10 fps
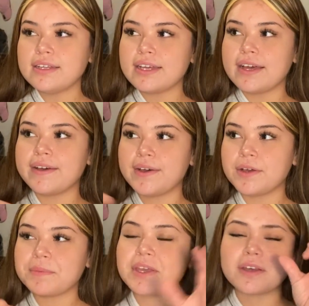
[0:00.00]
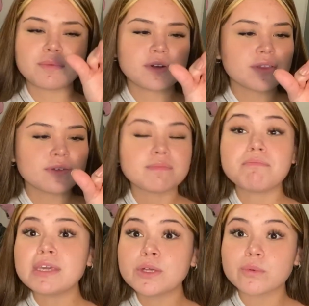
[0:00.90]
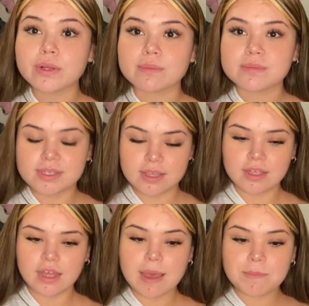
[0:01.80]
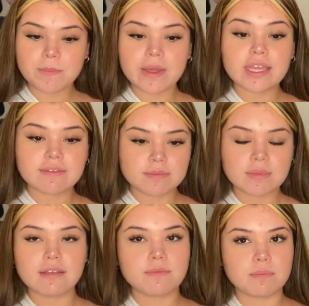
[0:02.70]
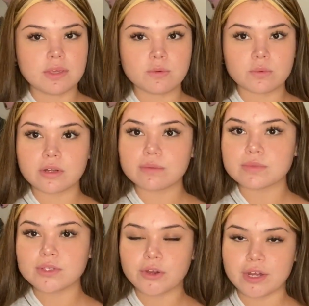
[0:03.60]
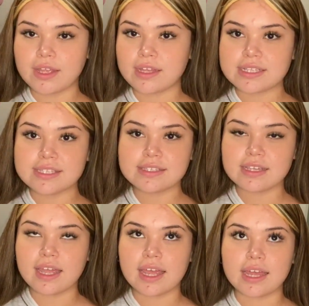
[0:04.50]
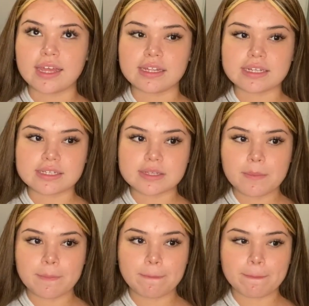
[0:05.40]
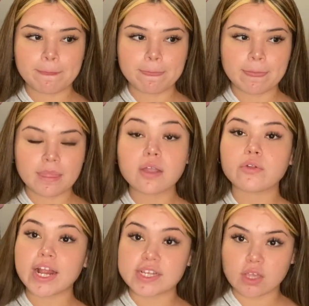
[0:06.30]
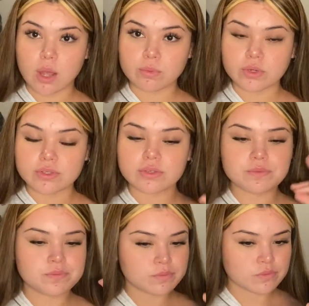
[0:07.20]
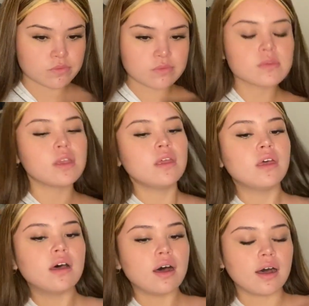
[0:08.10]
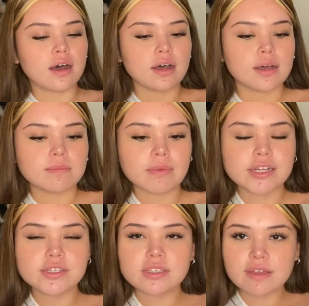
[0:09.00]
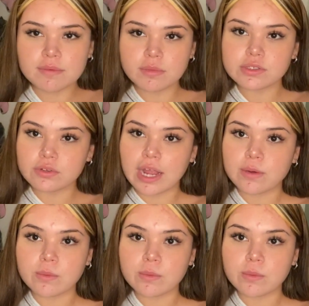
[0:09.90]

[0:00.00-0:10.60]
oh my god, what are the mealworms? I give him like mealworms, crickets, and grasshoppers. I just give him the dried